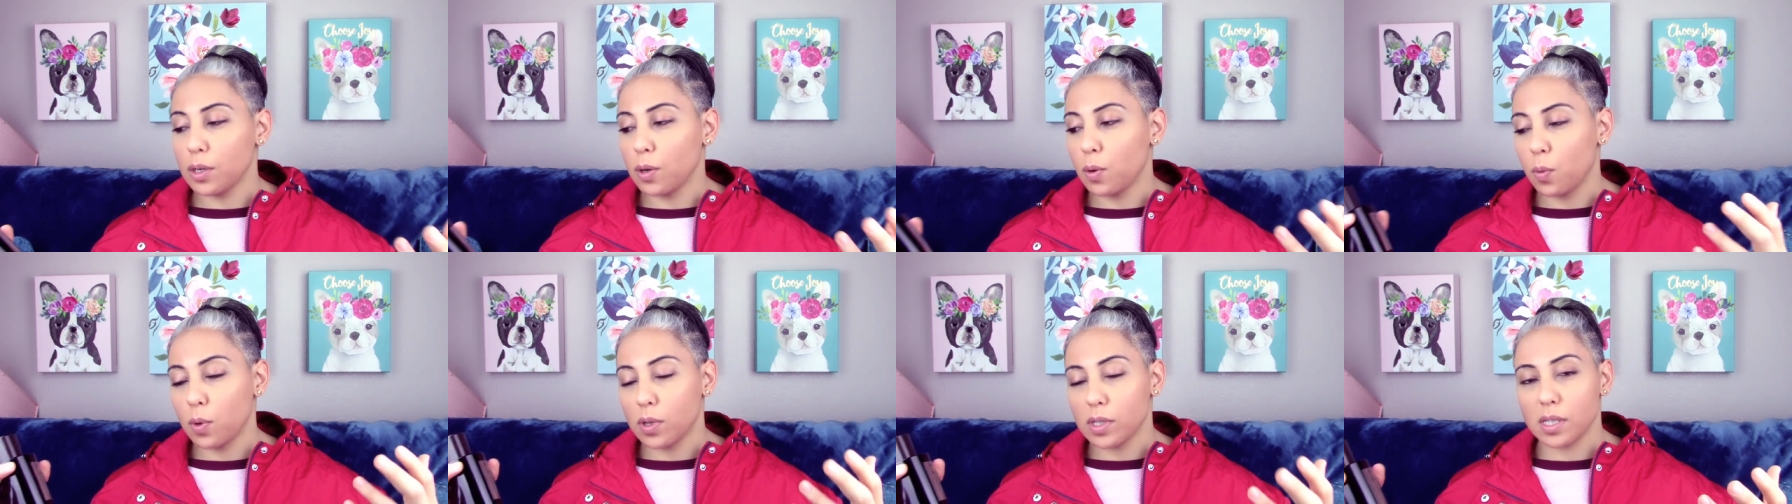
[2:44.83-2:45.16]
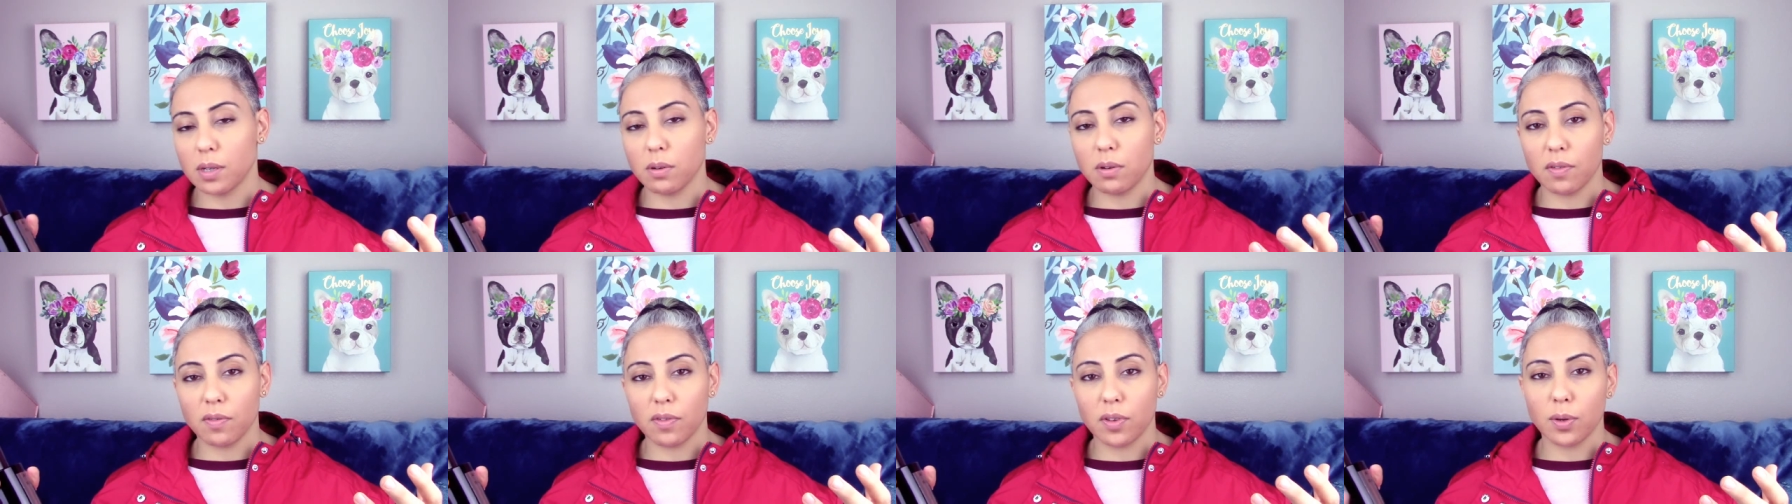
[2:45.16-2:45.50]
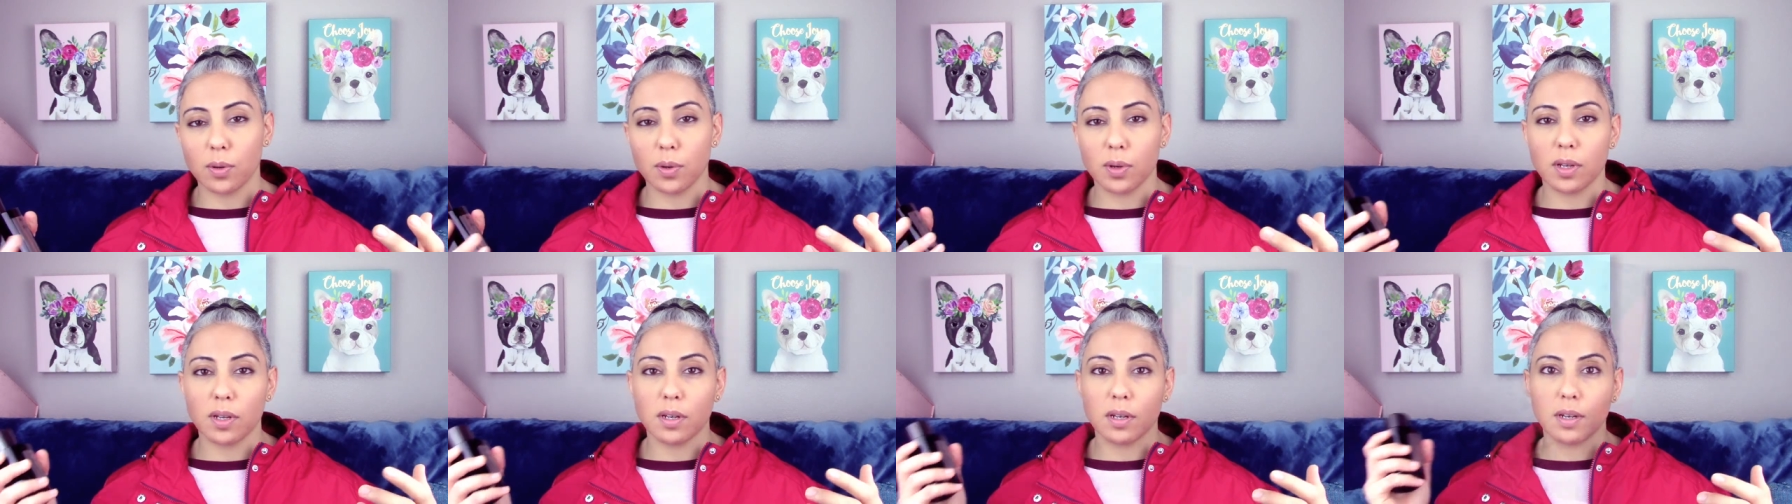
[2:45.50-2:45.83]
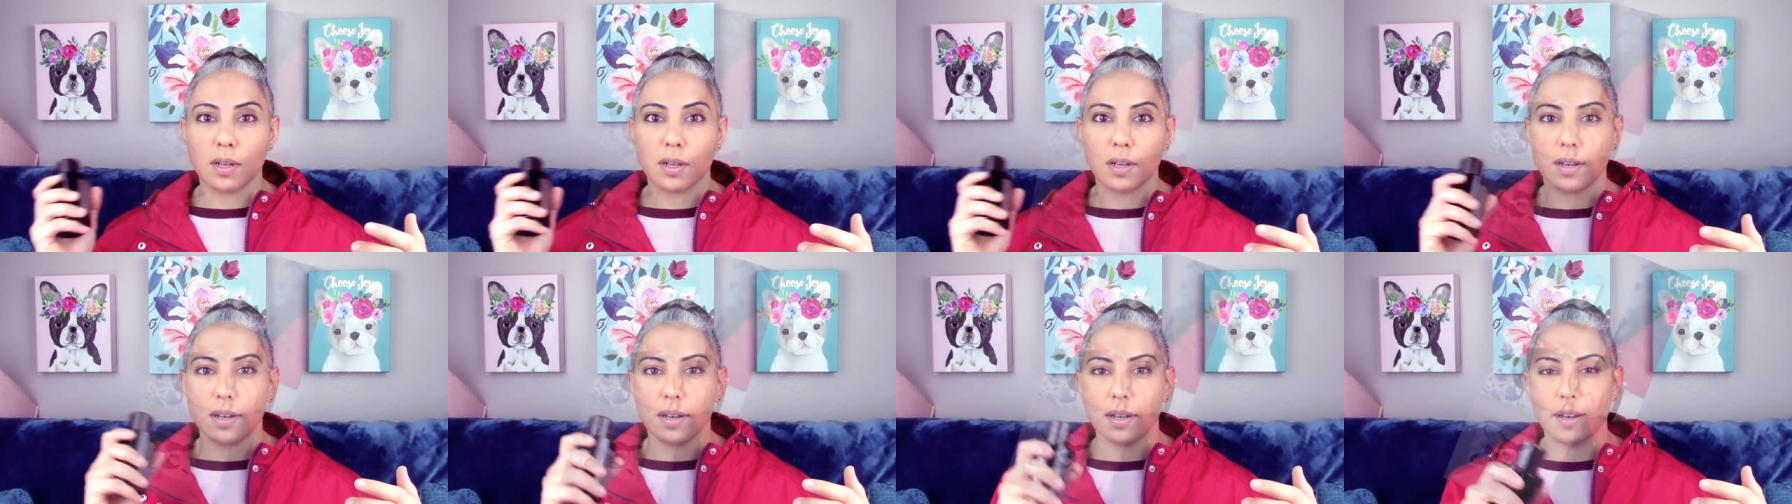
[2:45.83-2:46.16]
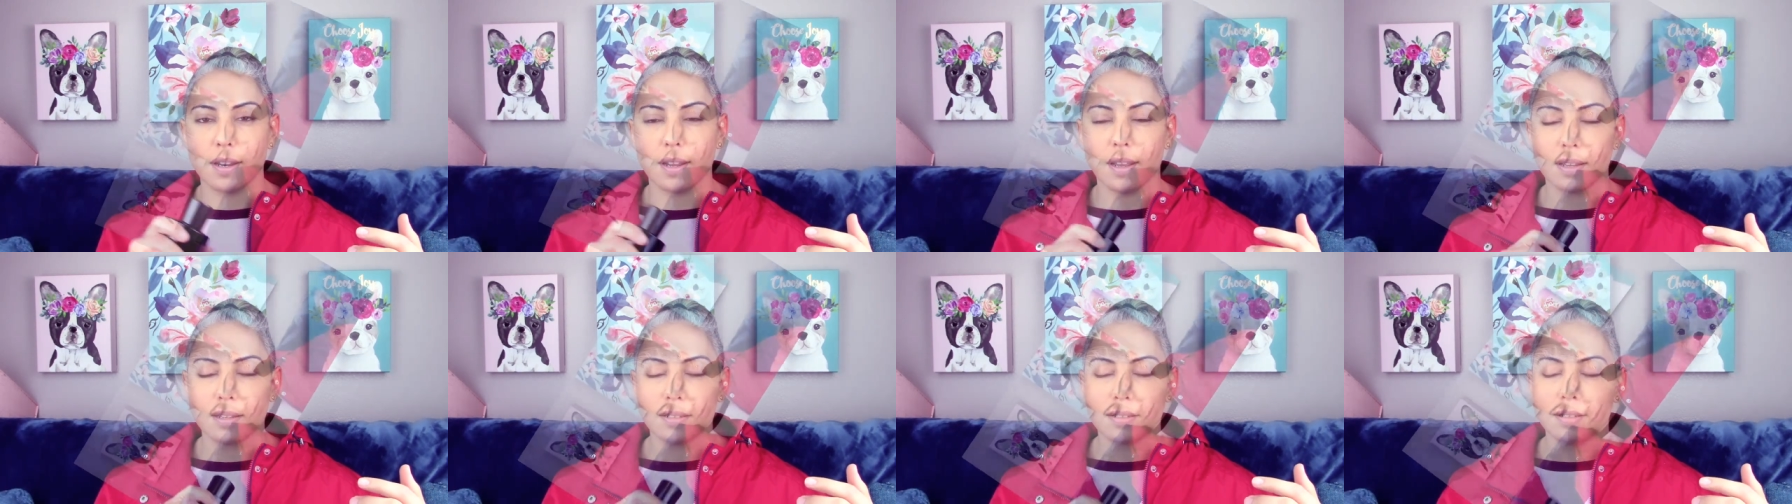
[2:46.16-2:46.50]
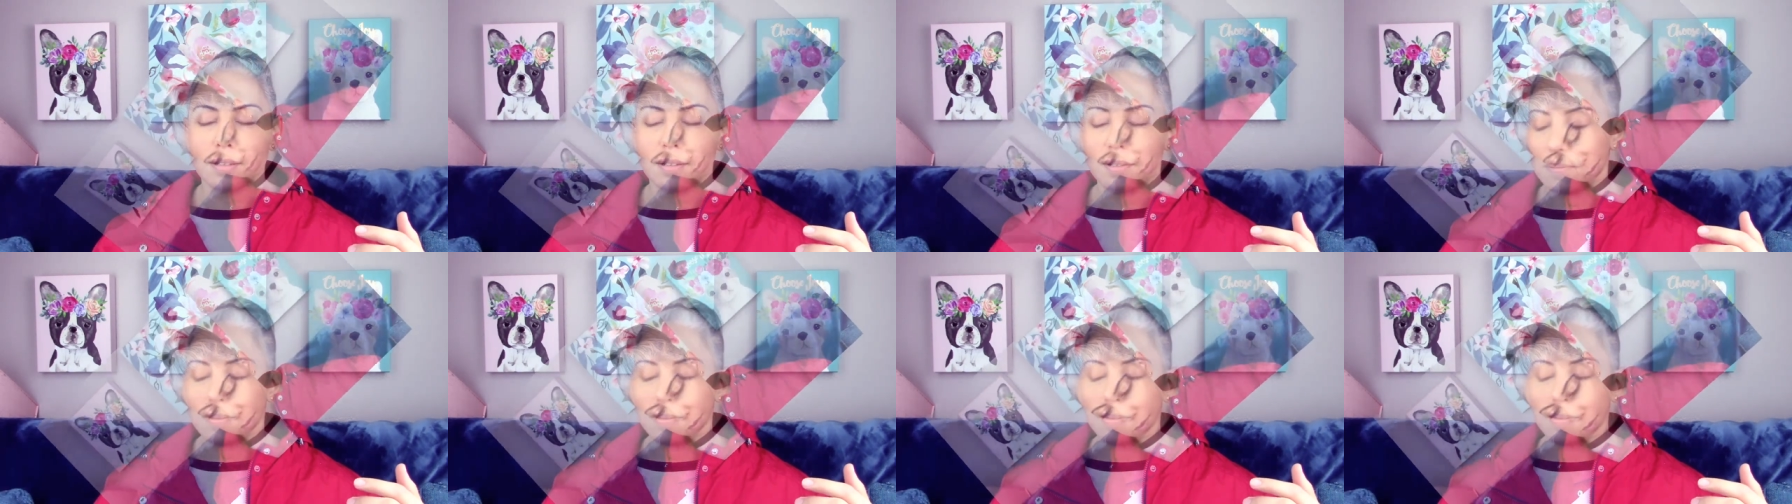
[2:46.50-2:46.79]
know once I review it. Next.